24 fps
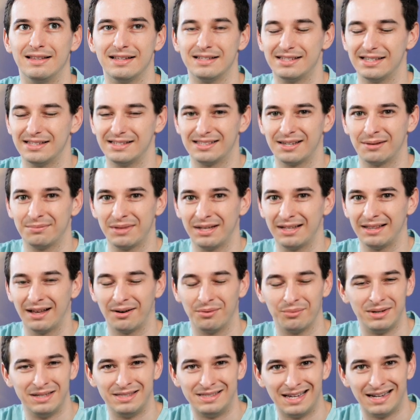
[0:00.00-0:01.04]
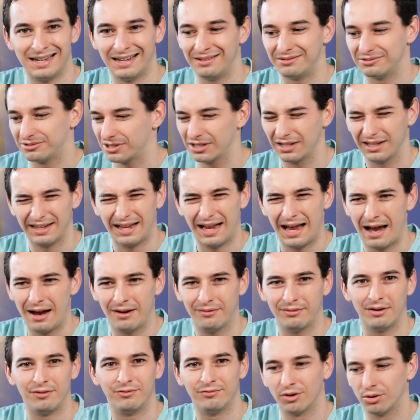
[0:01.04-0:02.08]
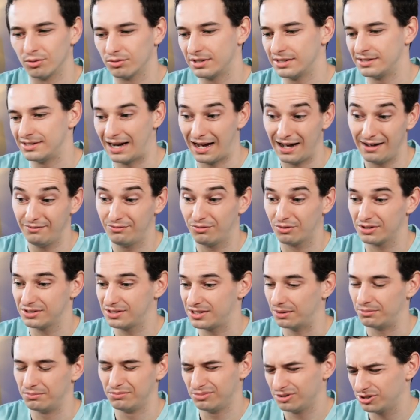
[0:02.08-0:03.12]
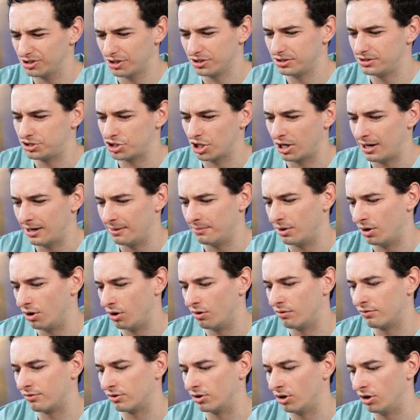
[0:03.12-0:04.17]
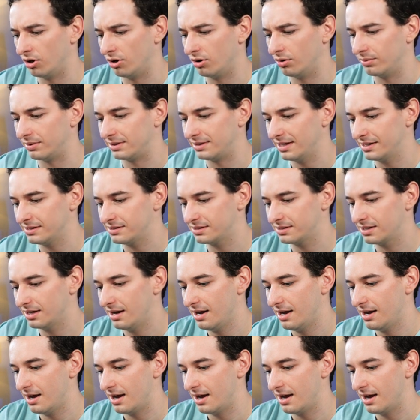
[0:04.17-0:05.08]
this is something that we didn't really have a full design for. So good job overall with this.